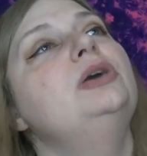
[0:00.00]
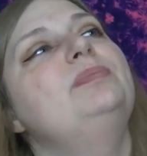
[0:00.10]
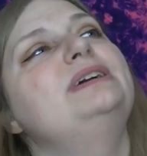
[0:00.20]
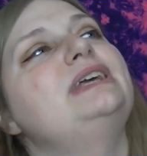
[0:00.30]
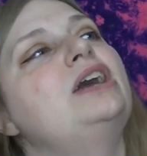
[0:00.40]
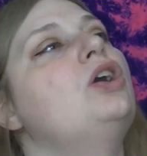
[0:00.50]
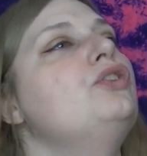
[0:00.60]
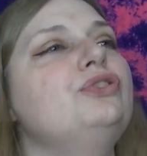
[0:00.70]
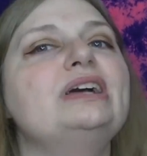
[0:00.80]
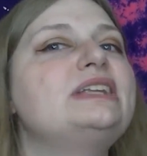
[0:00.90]
But I
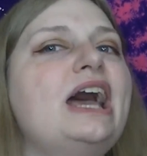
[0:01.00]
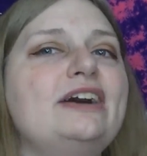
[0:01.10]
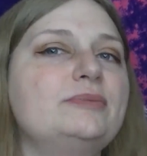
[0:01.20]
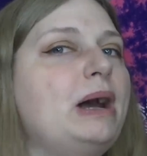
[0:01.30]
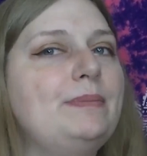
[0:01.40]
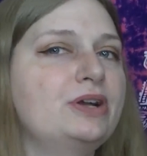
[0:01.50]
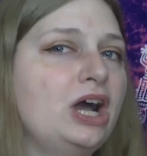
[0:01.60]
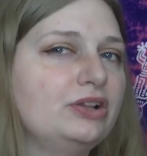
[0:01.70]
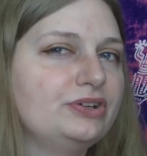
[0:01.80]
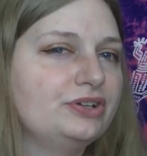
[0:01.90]
also like to have a pop of
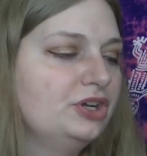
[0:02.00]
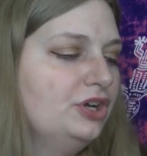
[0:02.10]
color.